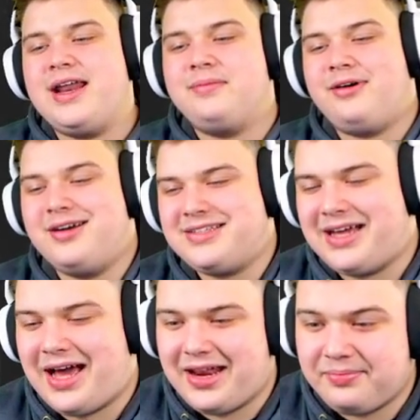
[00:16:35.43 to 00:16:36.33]
boys.
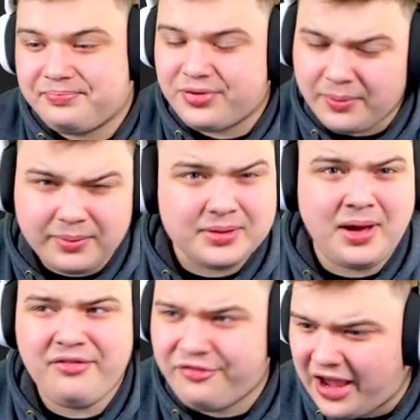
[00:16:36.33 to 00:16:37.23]
And probably
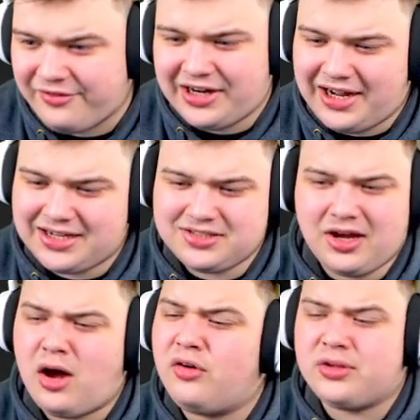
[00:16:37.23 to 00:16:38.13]
my favorite hacks
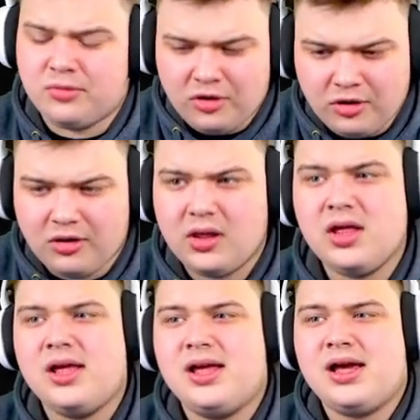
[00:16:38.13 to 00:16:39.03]
out of them all.
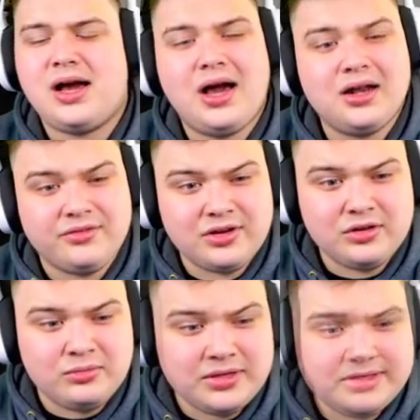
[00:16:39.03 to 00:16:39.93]
Hand of
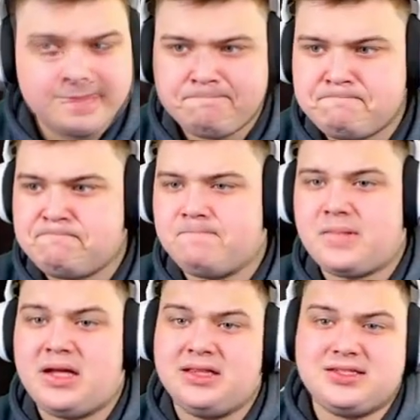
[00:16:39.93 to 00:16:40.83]
Anubis.
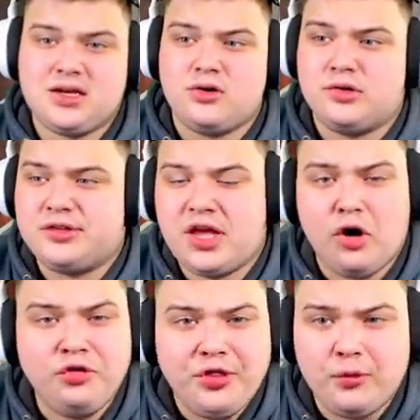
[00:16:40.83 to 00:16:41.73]
And let's go. The
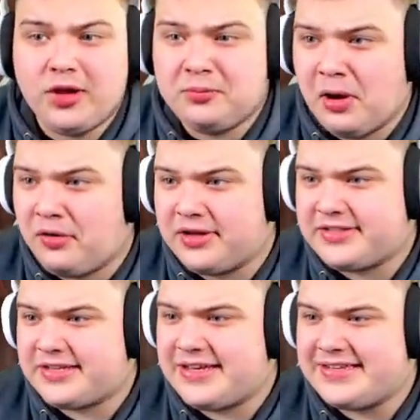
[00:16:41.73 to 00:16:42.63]
underworld
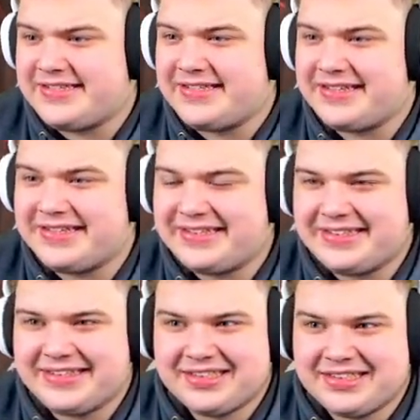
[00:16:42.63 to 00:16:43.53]
bonus is...
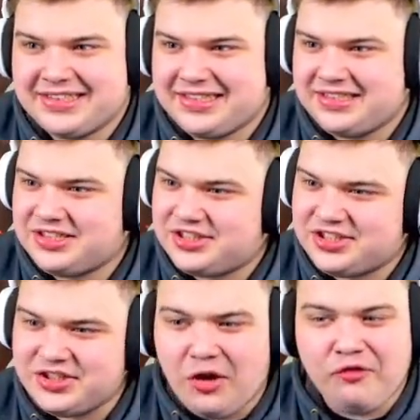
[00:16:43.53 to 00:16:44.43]
just
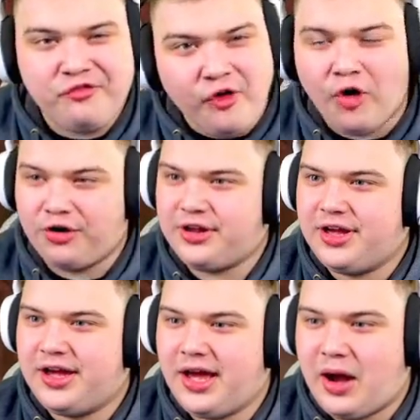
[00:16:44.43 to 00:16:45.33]
so fun.
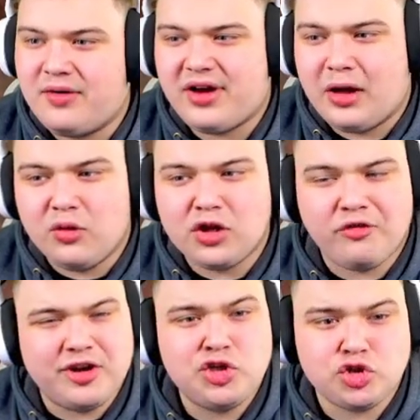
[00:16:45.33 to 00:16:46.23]
However, I will go
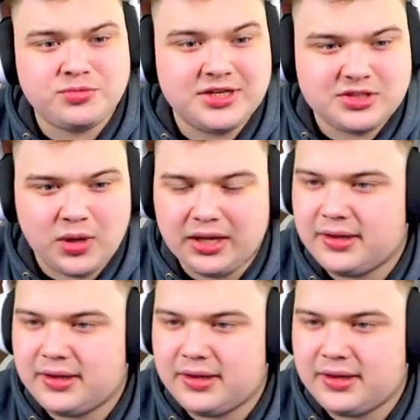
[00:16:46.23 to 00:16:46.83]
for the judgment as well.